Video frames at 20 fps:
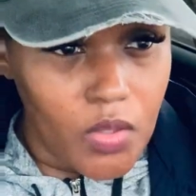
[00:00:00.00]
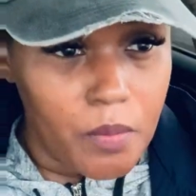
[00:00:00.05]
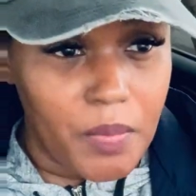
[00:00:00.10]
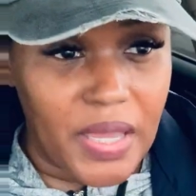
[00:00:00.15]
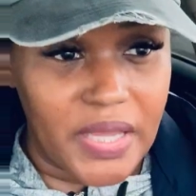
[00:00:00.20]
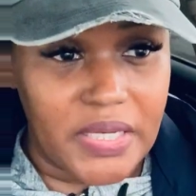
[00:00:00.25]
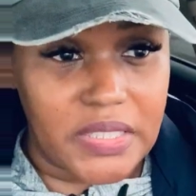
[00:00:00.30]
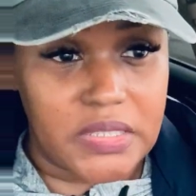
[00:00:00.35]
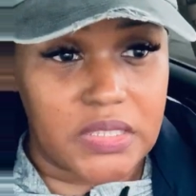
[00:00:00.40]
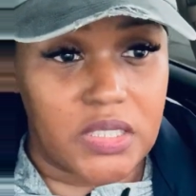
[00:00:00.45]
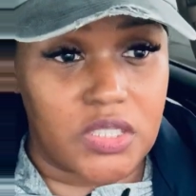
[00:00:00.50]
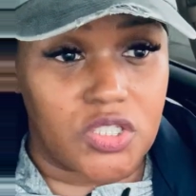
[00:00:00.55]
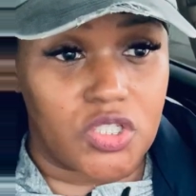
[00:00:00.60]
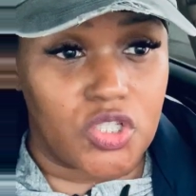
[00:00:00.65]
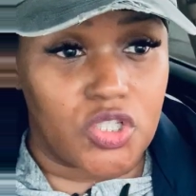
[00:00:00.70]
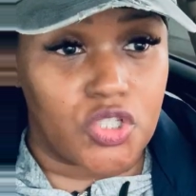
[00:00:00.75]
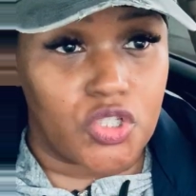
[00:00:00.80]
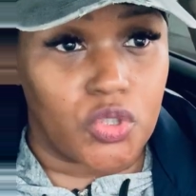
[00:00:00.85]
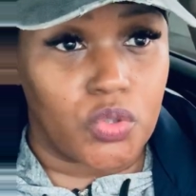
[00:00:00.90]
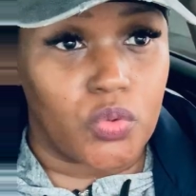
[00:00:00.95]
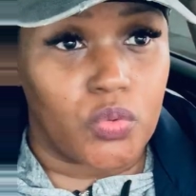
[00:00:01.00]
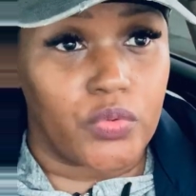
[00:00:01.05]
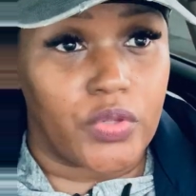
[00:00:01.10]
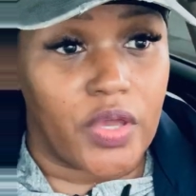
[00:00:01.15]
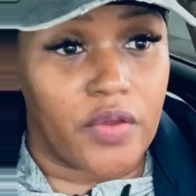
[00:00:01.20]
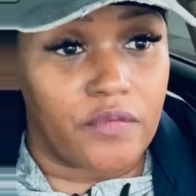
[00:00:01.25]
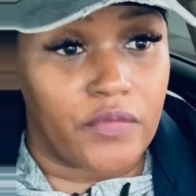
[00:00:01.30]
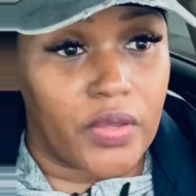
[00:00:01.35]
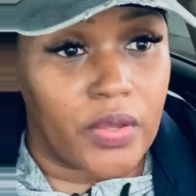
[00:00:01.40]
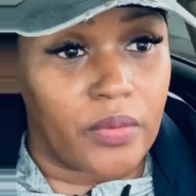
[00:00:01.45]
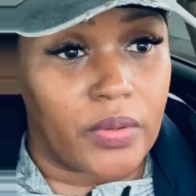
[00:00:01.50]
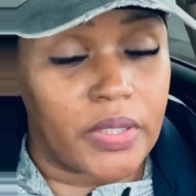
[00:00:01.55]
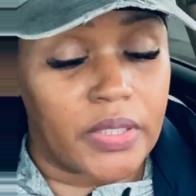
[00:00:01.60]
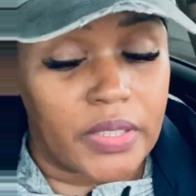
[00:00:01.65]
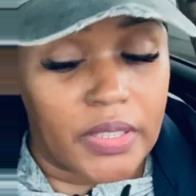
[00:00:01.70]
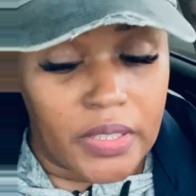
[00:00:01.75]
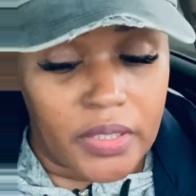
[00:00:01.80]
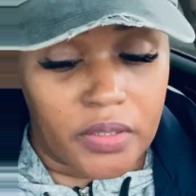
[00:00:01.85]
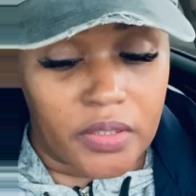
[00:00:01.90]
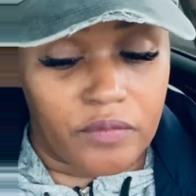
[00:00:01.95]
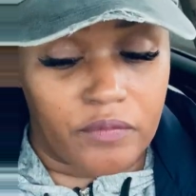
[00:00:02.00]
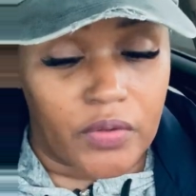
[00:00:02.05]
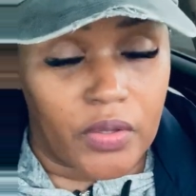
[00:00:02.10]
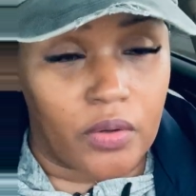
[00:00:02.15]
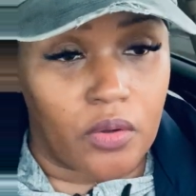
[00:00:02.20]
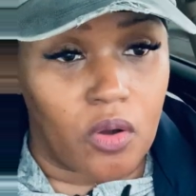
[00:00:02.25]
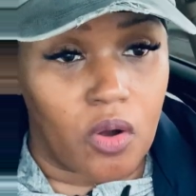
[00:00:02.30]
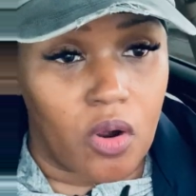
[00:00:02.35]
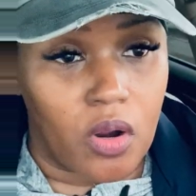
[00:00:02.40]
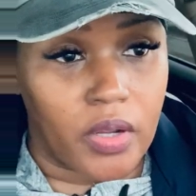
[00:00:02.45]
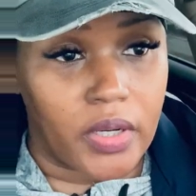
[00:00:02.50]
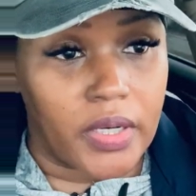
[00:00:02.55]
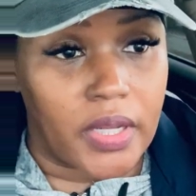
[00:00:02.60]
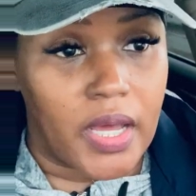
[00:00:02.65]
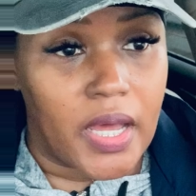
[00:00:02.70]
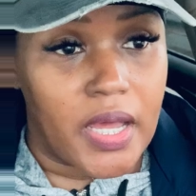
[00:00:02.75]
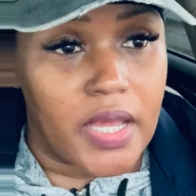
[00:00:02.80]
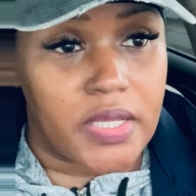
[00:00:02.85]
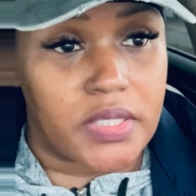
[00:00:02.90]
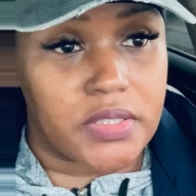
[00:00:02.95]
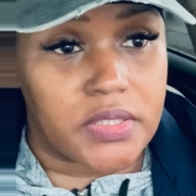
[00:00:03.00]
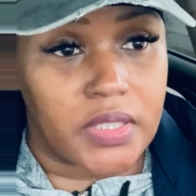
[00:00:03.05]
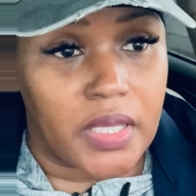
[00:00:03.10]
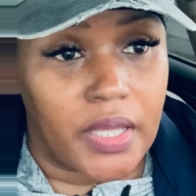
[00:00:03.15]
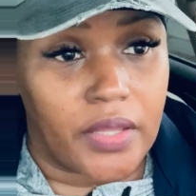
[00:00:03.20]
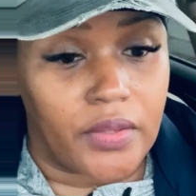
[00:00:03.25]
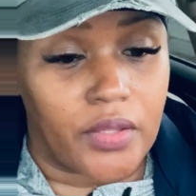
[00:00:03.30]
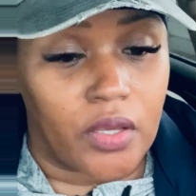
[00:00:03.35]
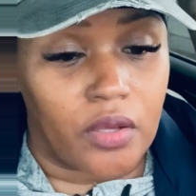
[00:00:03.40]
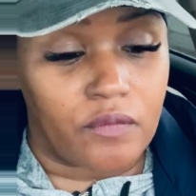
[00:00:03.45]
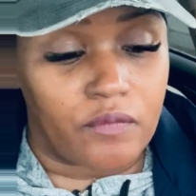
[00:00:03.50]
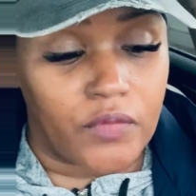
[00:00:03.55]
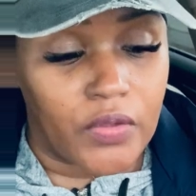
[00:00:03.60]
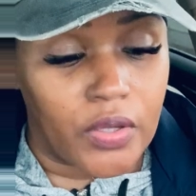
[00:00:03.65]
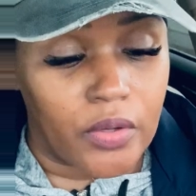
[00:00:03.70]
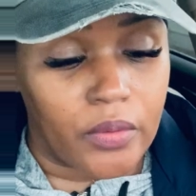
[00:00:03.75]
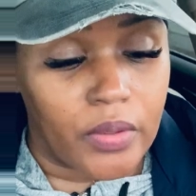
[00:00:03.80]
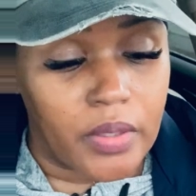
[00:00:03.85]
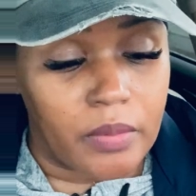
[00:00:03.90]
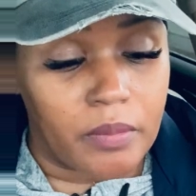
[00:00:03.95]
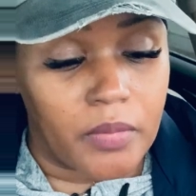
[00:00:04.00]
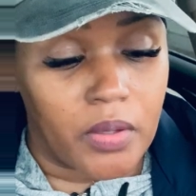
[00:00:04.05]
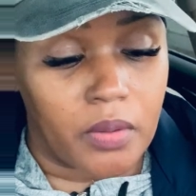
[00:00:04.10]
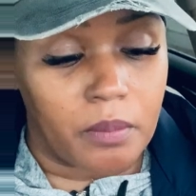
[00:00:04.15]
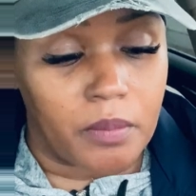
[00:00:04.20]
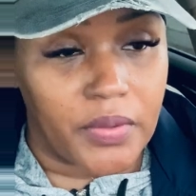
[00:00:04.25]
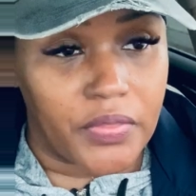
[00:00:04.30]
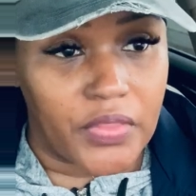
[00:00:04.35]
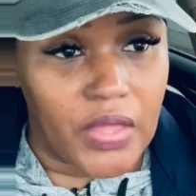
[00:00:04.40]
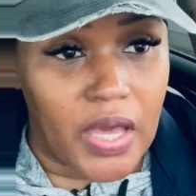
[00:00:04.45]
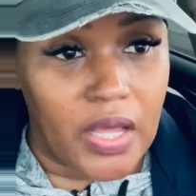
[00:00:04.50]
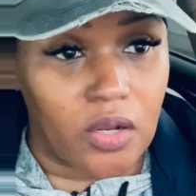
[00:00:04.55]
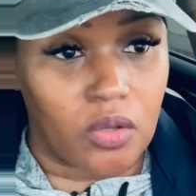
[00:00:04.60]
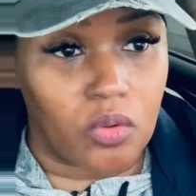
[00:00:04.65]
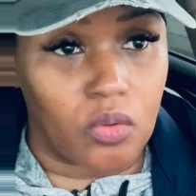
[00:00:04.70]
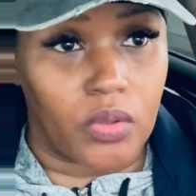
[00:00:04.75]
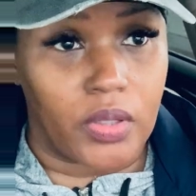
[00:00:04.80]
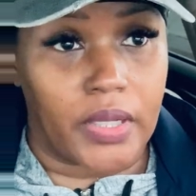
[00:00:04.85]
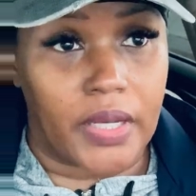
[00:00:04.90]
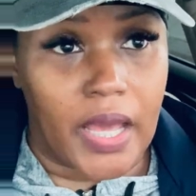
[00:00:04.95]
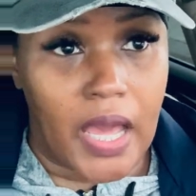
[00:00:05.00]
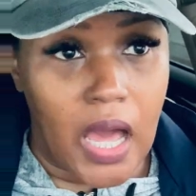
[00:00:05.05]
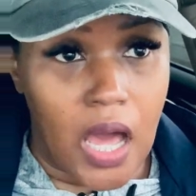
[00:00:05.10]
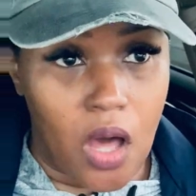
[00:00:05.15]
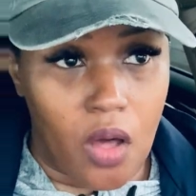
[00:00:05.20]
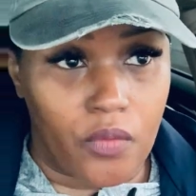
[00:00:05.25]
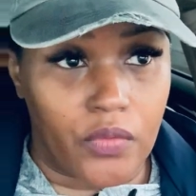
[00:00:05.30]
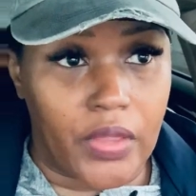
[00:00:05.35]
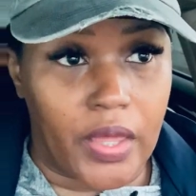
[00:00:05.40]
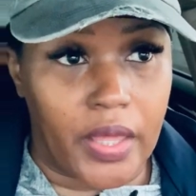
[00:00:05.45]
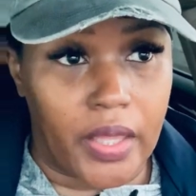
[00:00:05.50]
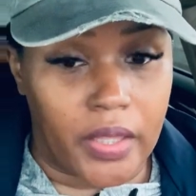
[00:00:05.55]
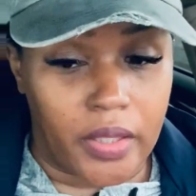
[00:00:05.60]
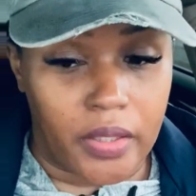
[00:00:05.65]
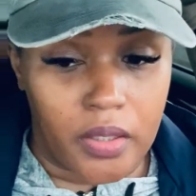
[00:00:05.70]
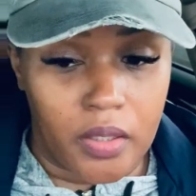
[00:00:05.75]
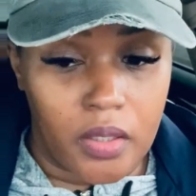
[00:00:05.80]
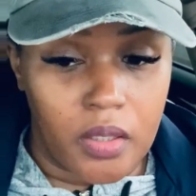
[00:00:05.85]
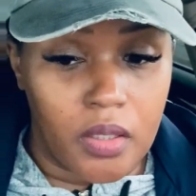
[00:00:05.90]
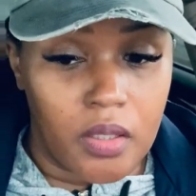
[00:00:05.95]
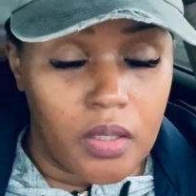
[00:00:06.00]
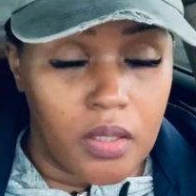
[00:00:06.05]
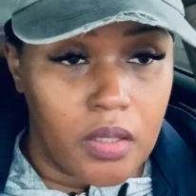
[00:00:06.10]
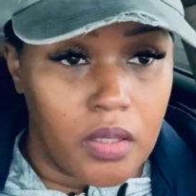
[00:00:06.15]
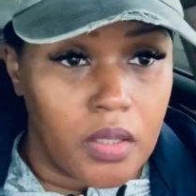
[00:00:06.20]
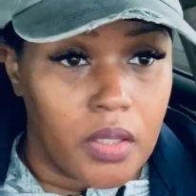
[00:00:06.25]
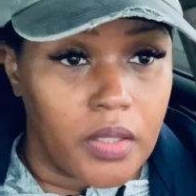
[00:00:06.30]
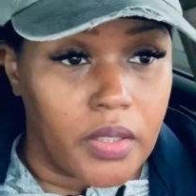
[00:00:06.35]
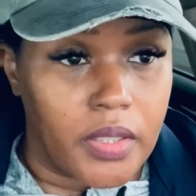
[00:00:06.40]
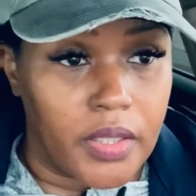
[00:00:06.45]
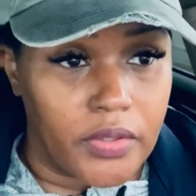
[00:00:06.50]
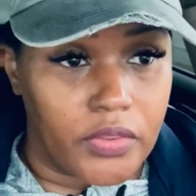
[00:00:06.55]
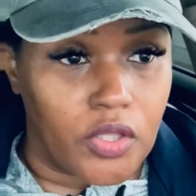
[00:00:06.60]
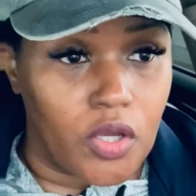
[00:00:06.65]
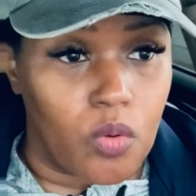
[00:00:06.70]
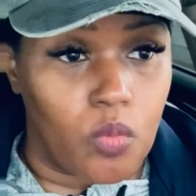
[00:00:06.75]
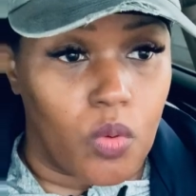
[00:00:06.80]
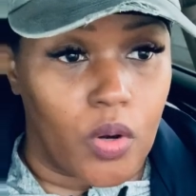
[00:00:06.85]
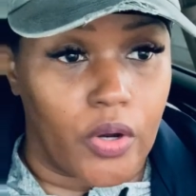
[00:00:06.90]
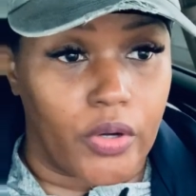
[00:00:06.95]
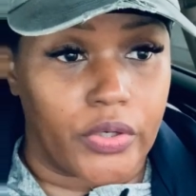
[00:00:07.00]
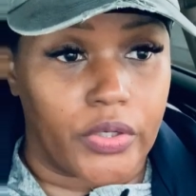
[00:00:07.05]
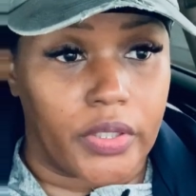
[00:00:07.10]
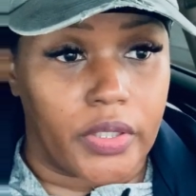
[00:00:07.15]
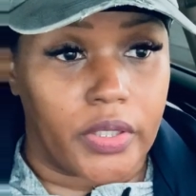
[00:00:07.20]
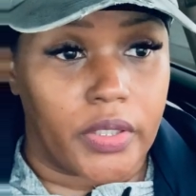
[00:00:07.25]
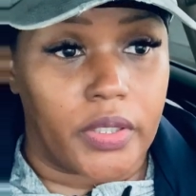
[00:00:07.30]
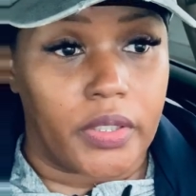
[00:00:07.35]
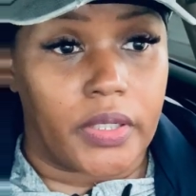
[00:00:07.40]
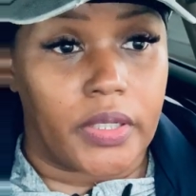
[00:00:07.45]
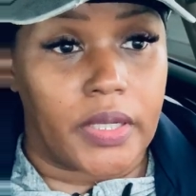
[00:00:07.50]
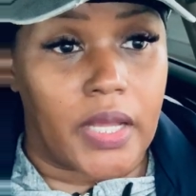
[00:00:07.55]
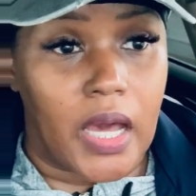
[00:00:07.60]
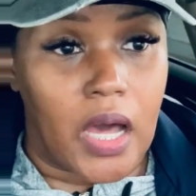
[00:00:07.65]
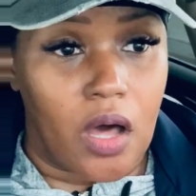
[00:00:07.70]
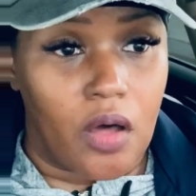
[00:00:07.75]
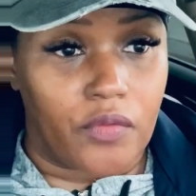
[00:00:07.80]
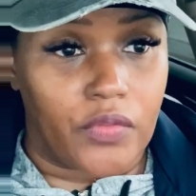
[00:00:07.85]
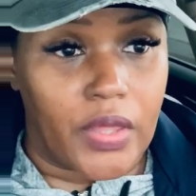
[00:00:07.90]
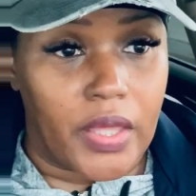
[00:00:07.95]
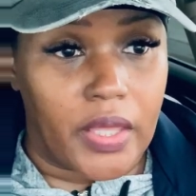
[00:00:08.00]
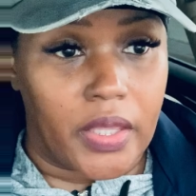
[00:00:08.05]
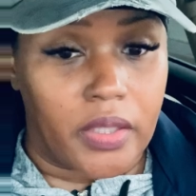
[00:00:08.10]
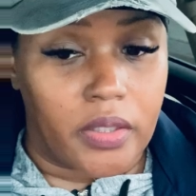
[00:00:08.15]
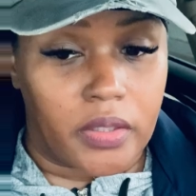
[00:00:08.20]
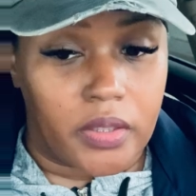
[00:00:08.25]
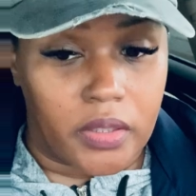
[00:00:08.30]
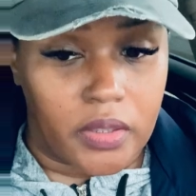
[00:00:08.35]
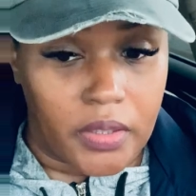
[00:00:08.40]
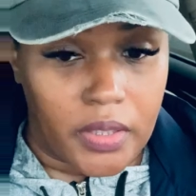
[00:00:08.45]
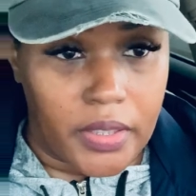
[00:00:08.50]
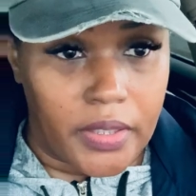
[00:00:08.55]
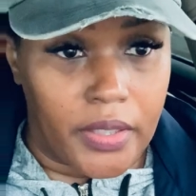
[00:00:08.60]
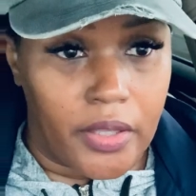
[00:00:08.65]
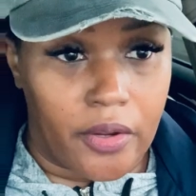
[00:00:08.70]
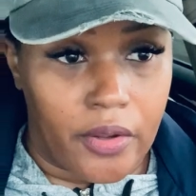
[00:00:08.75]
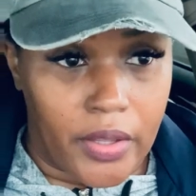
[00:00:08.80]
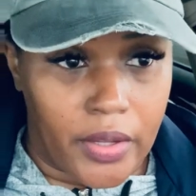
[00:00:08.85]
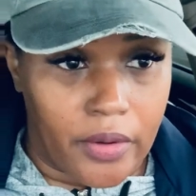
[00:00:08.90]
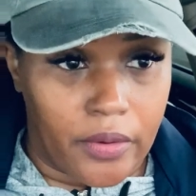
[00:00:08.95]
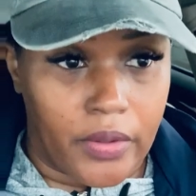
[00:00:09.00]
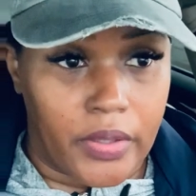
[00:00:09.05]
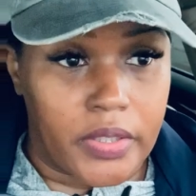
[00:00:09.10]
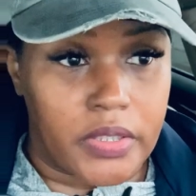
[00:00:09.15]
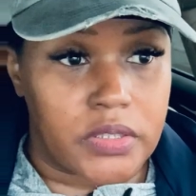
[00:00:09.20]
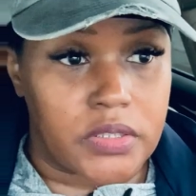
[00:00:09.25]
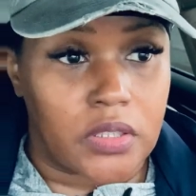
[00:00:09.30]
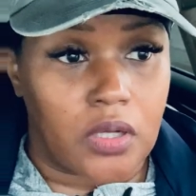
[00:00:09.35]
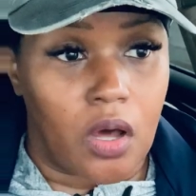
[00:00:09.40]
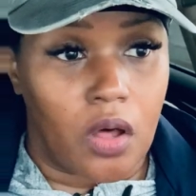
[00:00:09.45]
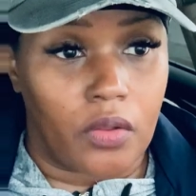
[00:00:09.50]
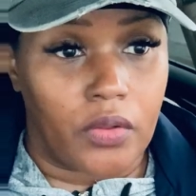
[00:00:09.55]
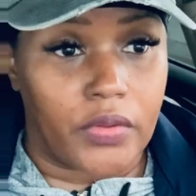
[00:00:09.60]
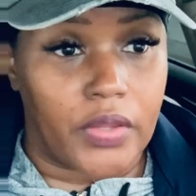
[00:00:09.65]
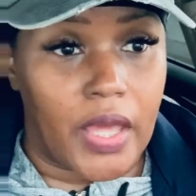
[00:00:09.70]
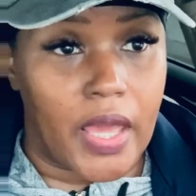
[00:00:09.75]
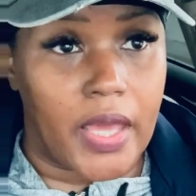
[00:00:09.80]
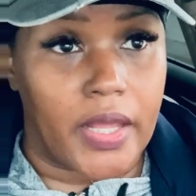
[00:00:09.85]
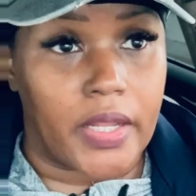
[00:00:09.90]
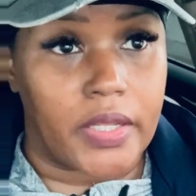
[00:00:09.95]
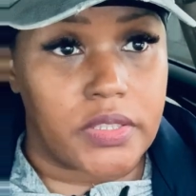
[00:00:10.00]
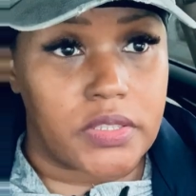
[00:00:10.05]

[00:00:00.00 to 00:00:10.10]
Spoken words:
paid attention to, they're very neat, they're very organized, and they're very methodical in how they get their work done and how they clean their areas and all of that.